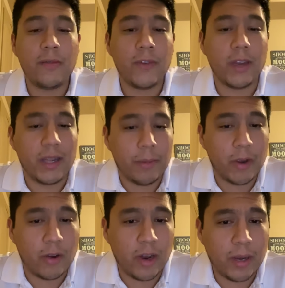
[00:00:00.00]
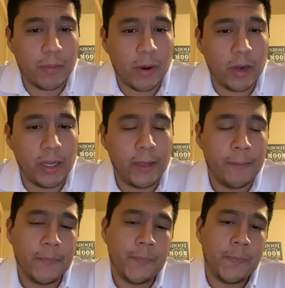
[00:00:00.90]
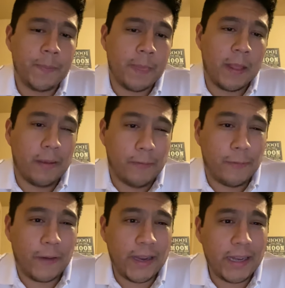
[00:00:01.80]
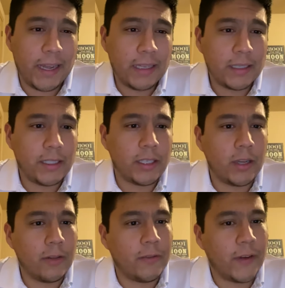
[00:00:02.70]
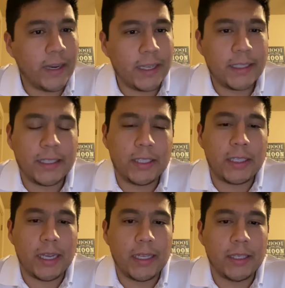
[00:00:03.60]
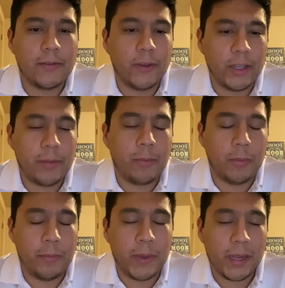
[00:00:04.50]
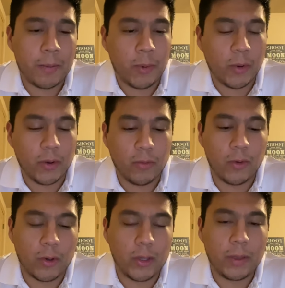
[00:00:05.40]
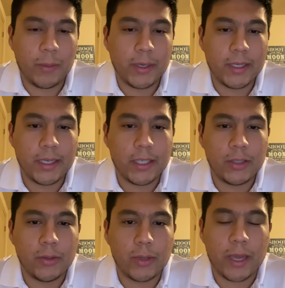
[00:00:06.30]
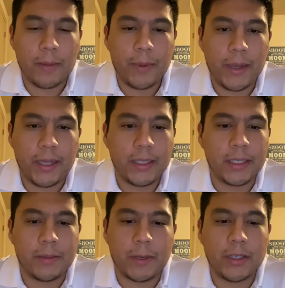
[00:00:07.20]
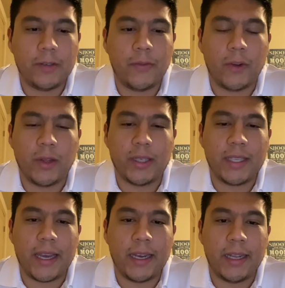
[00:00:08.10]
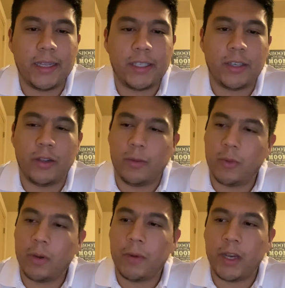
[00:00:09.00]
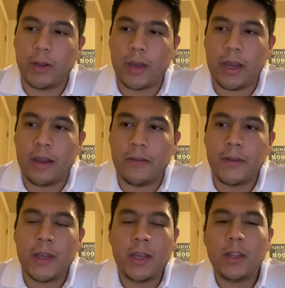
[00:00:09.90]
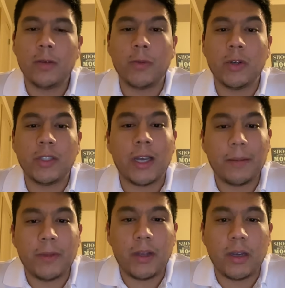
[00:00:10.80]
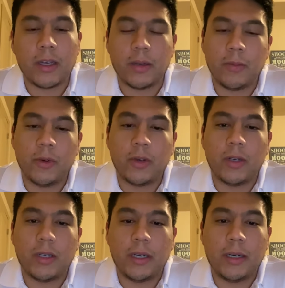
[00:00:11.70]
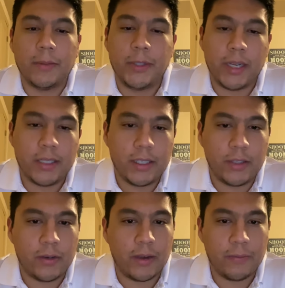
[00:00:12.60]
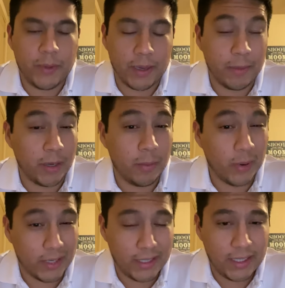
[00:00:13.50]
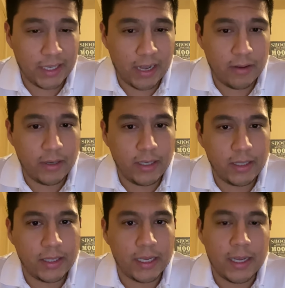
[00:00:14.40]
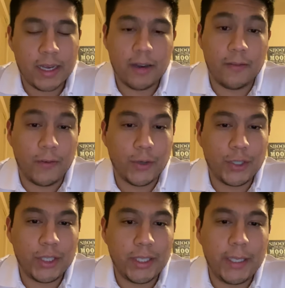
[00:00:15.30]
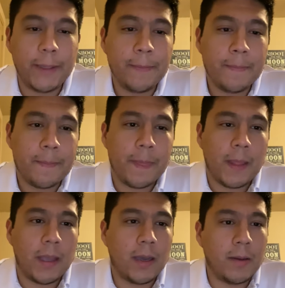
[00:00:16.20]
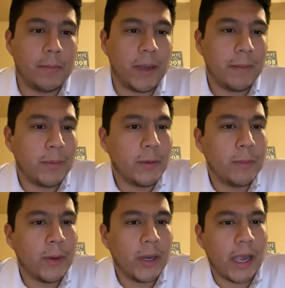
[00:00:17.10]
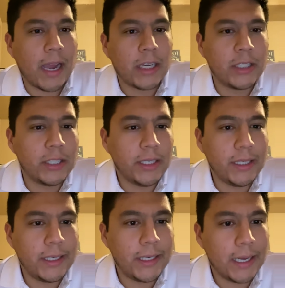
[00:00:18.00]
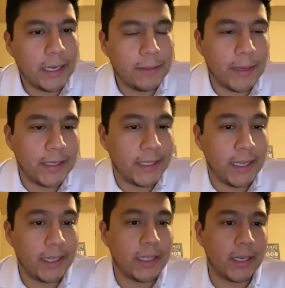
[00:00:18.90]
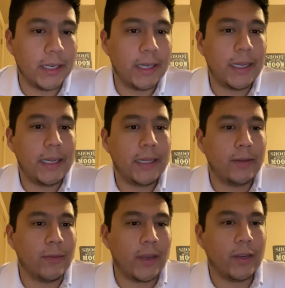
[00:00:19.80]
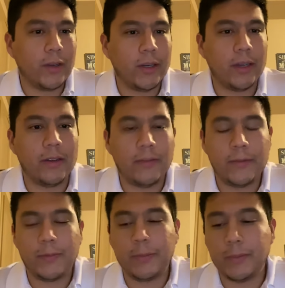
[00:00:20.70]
for the Democratic Party finance you know finance is is a really big important role in the presidential campaigns especially for all these candidates you know the more money you have the more top dog and the more um, chances you have becoming a president nowadays unfortunately uh, mike bloomberg actually um, has hit the hit the record of